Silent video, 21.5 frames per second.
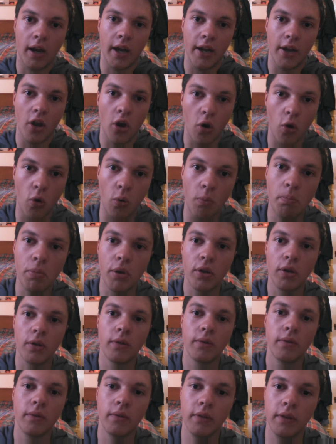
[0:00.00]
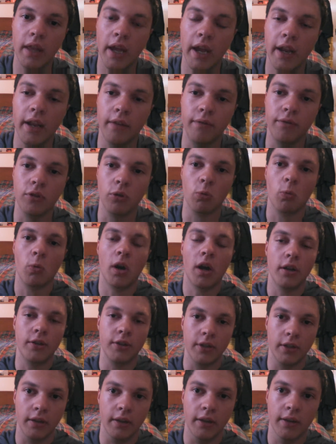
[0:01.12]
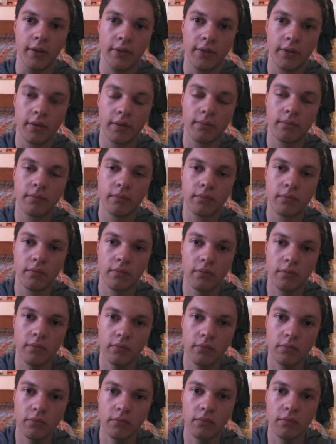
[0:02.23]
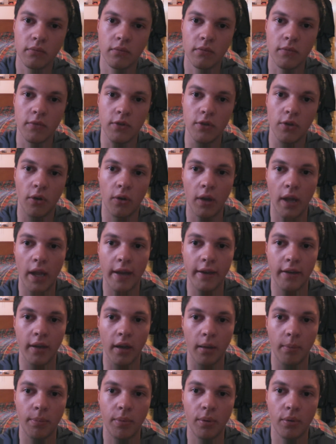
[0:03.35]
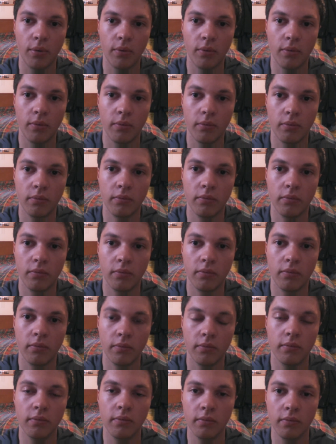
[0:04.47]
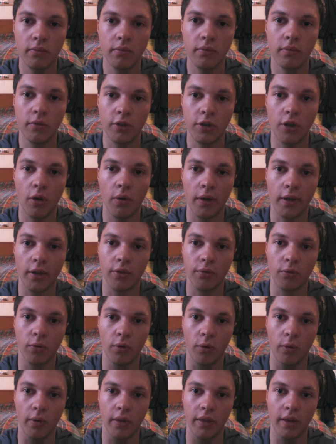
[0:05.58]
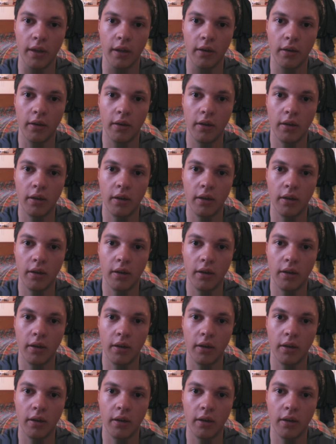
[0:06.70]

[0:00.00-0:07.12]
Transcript: I hope that if you're watching this, you'll end up going through with it.